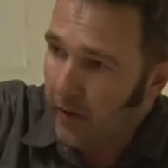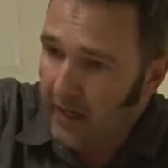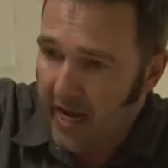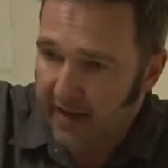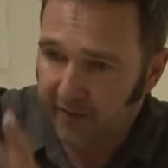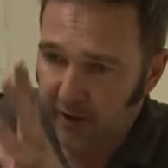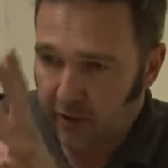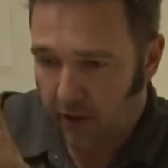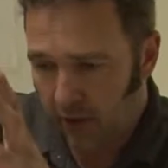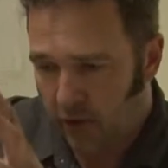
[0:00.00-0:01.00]
We're going to have
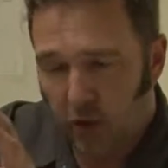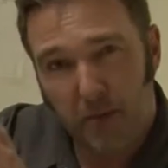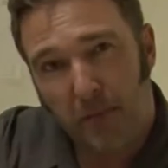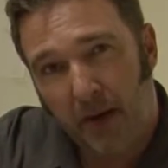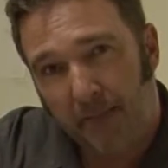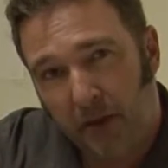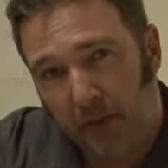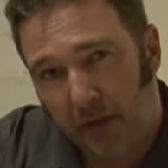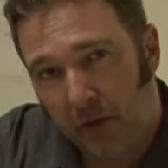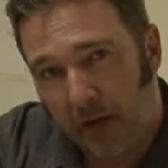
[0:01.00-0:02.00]
our turbo pump that
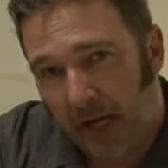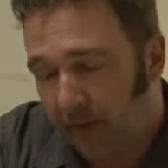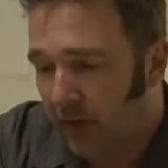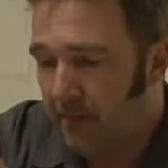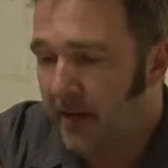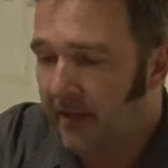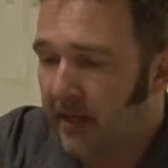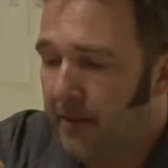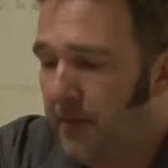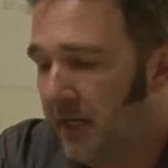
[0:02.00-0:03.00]
we located. We're going to mount
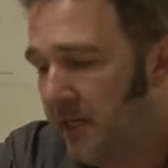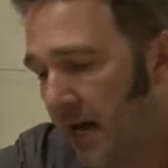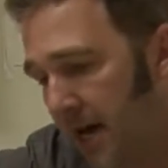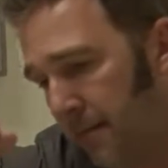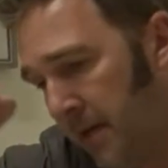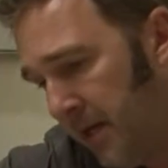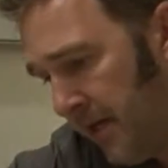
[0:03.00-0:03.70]
that up on top.